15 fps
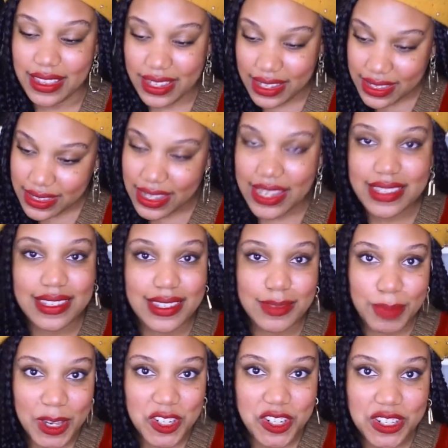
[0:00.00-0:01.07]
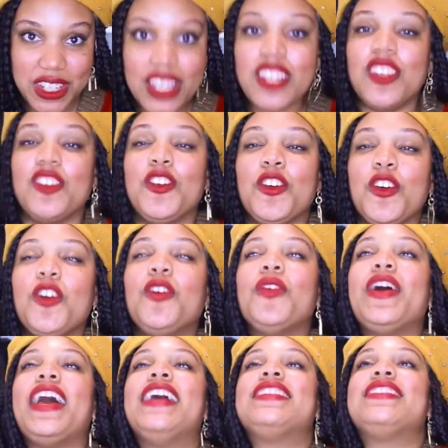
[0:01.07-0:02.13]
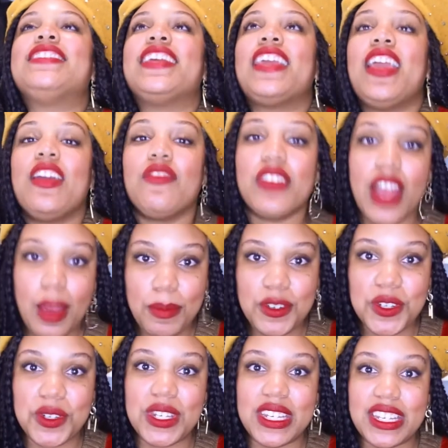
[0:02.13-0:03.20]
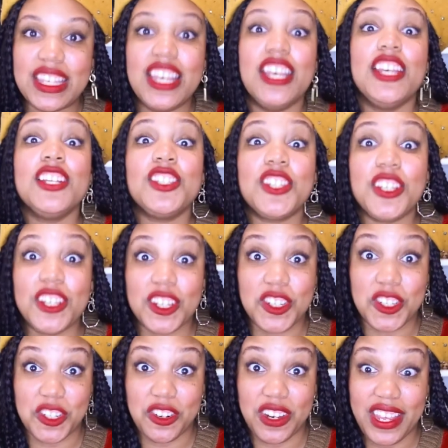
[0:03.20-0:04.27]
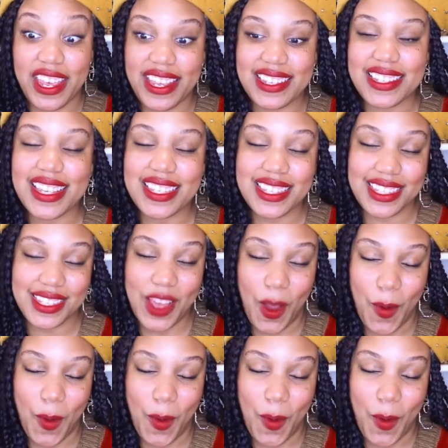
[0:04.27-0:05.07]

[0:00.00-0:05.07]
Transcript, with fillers: these days, especially, your girl has to take every opportunity to luxuriate. So,